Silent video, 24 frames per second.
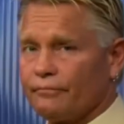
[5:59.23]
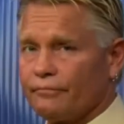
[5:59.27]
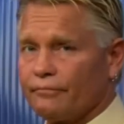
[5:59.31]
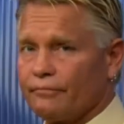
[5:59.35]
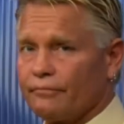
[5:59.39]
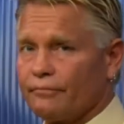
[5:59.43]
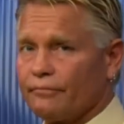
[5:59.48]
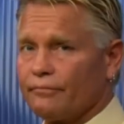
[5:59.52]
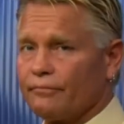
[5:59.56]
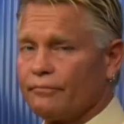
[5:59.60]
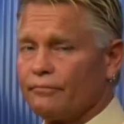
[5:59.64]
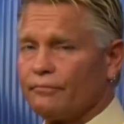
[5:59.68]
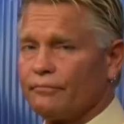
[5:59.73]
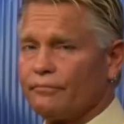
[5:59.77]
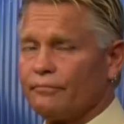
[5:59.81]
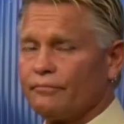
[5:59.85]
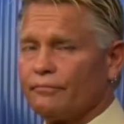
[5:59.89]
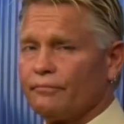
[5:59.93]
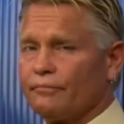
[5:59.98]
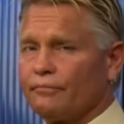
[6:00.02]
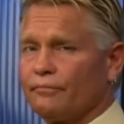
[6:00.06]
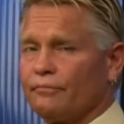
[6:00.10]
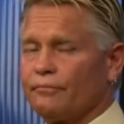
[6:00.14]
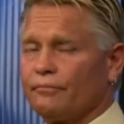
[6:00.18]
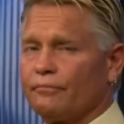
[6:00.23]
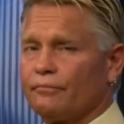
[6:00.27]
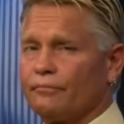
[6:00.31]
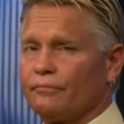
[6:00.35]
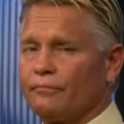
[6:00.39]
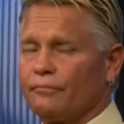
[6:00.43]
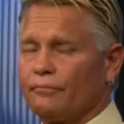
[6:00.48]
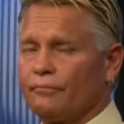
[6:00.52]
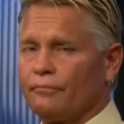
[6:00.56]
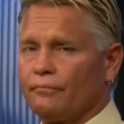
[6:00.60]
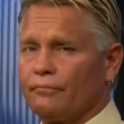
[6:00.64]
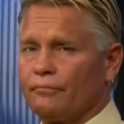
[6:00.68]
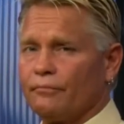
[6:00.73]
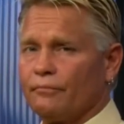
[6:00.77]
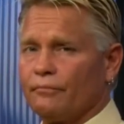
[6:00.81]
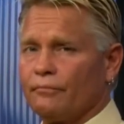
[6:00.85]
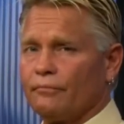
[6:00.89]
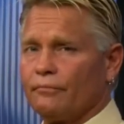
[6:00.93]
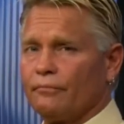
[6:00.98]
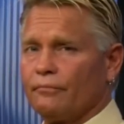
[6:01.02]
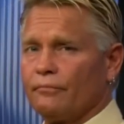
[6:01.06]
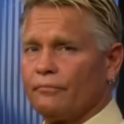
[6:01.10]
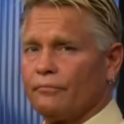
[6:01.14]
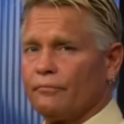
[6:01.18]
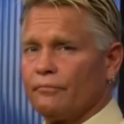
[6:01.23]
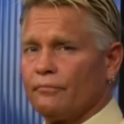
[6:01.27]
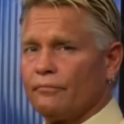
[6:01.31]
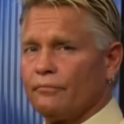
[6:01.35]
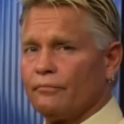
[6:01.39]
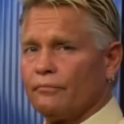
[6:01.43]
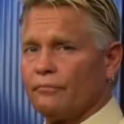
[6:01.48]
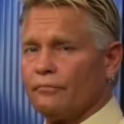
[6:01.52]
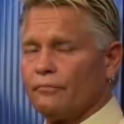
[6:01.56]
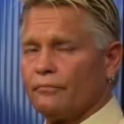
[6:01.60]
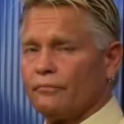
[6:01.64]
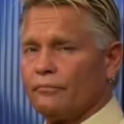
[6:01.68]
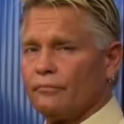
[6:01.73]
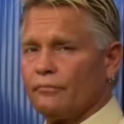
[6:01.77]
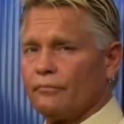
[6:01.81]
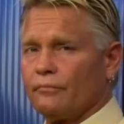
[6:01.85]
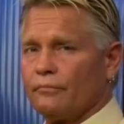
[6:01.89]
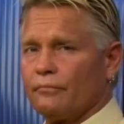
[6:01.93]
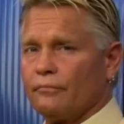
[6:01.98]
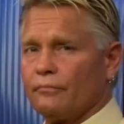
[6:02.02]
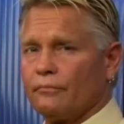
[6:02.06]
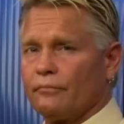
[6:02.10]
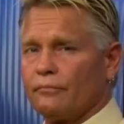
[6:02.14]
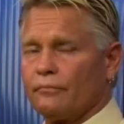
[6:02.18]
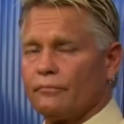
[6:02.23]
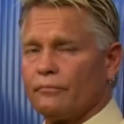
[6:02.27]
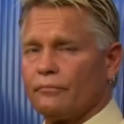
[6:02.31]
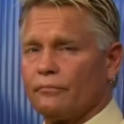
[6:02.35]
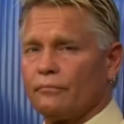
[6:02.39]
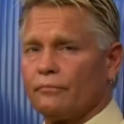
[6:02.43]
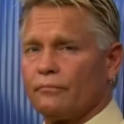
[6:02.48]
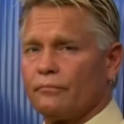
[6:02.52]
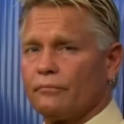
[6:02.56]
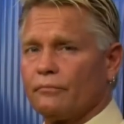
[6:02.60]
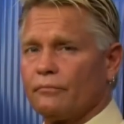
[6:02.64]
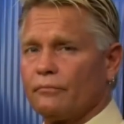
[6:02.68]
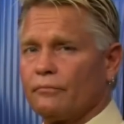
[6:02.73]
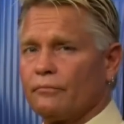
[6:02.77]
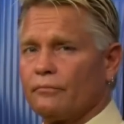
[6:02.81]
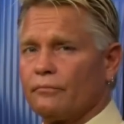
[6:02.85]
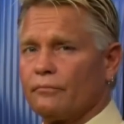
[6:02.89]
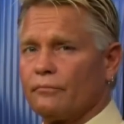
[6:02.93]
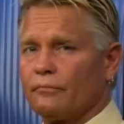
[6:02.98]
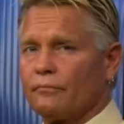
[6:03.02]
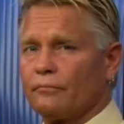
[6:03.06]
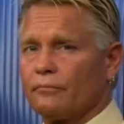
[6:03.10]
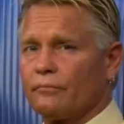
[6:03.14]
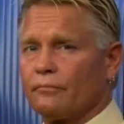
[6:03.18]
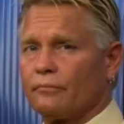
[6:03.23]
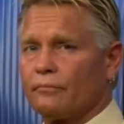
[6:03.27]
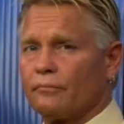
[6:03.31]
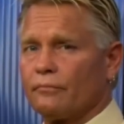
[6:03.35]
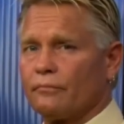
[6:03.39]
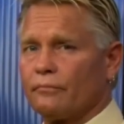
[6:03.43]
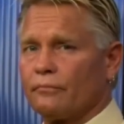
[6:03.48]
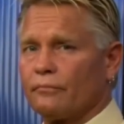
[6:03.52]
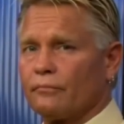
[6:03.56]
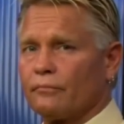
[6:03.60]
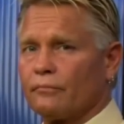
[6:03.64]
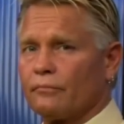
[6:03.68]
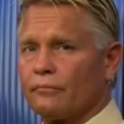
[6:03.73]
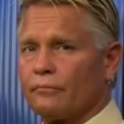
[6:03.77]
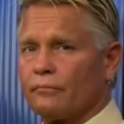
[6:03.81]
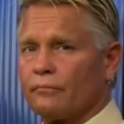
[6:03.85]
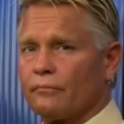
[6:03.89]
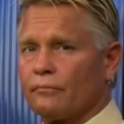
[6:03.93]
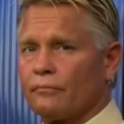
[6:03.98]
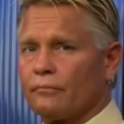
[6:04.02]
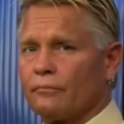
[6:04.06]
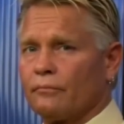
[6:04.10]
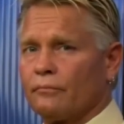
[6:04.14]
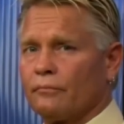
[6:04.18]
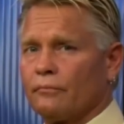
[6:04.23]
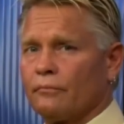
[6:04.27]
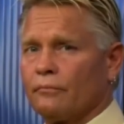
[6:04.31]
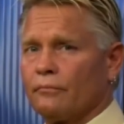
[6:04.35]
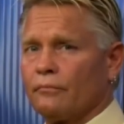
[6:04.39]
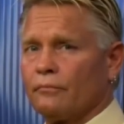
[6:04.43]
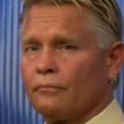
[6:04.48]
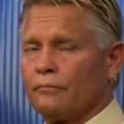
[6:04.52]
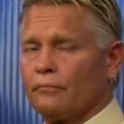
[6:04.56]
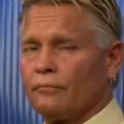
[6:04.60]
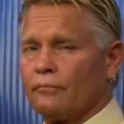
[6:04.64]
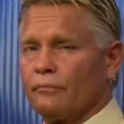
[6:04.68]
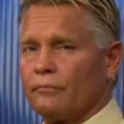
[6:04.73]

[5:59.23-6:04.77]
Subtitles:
The person shown says nothing.